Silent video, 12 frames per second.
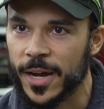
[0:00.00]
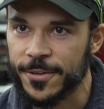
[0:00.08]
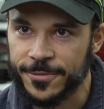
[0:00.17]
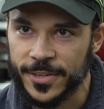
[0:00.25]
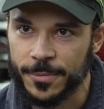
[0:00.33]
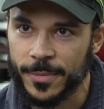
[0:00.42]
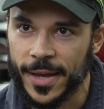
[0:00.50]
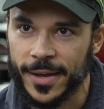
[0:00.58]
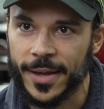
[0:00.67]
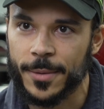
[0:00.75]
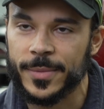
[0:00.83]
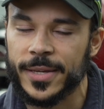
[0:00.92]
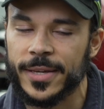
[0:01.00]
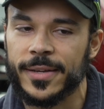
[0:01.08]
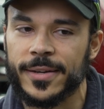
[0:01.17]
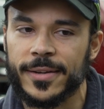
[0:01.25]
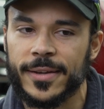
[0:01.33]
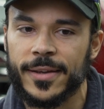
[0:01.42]
by feedback, I
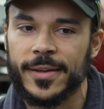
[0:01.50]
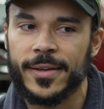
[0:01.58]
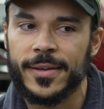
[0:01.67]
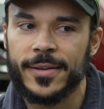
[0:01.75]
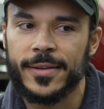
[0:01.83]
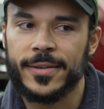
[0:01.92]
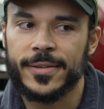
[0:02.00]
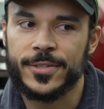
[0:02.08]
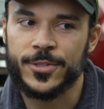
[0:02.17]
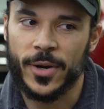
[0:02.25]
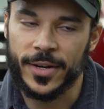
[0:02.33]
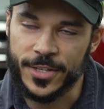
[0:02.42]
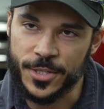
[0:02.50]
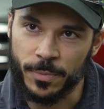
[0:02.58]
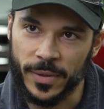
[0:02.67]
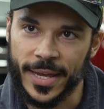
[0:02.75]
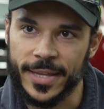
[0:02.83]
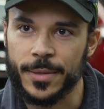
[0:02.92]
mean try to
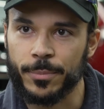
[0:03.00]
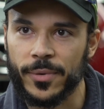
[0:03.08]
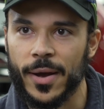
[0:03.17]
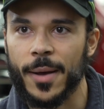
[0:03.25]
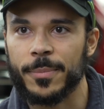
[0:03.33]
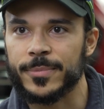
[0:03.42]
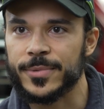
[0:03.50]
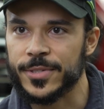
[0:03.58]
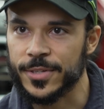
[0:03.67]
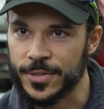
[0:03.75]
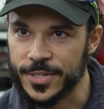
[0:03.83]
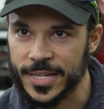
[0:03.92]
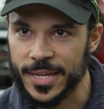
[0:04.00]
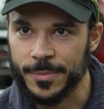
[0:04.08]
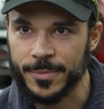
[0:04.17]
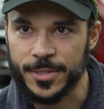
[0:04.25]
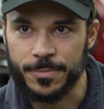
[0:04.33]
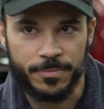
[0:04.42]
explain the problem to your team as